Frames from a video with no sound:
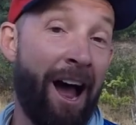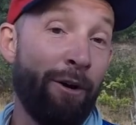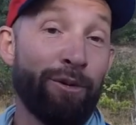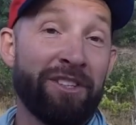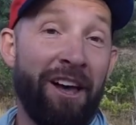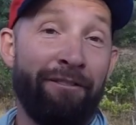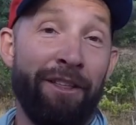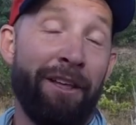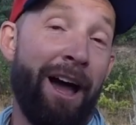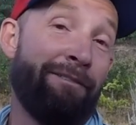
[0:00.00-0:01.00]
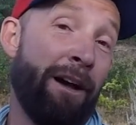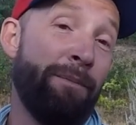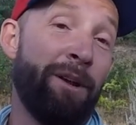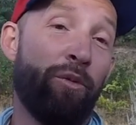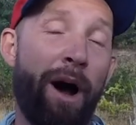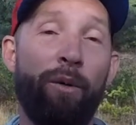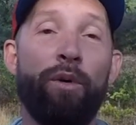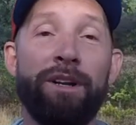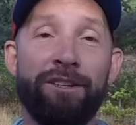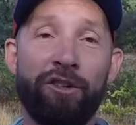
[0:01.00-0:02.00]
I was loving life. I mean, why
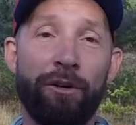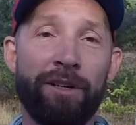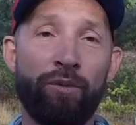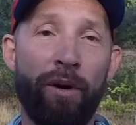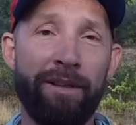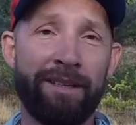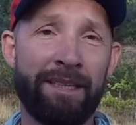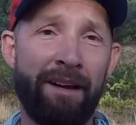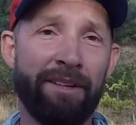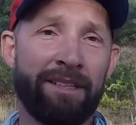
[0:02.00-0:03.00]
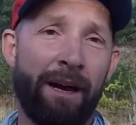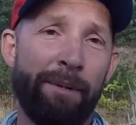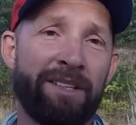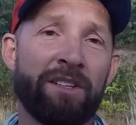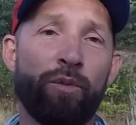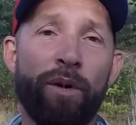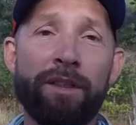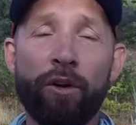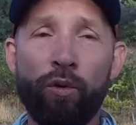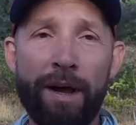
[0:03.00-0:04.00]
wouldn't you? It's one of the 7 summits. It's one
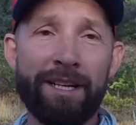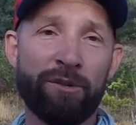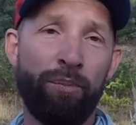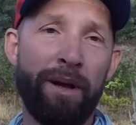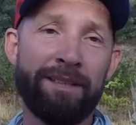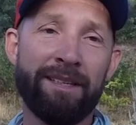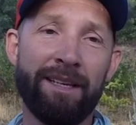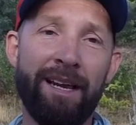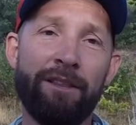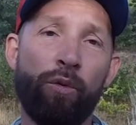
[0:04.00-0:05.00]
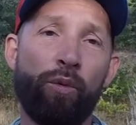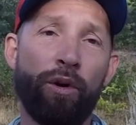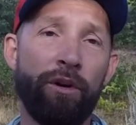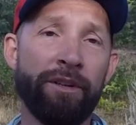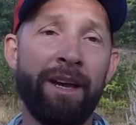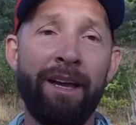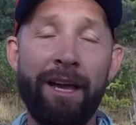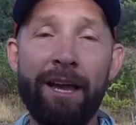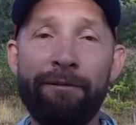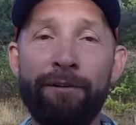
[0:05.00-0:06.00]
of the greatest places in the world
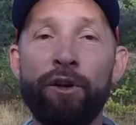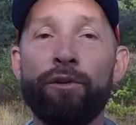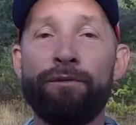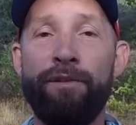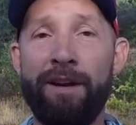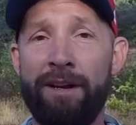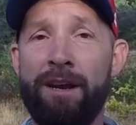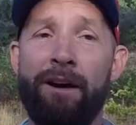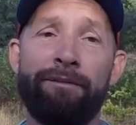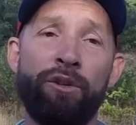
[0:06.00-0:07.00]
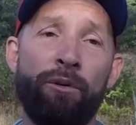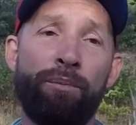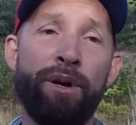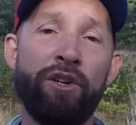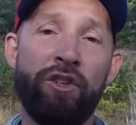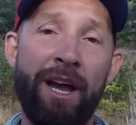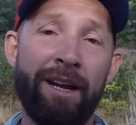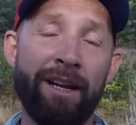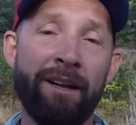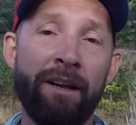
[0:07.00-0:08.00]
if you're fit enough to
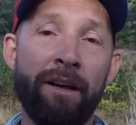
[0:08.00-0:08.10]
appreciate it.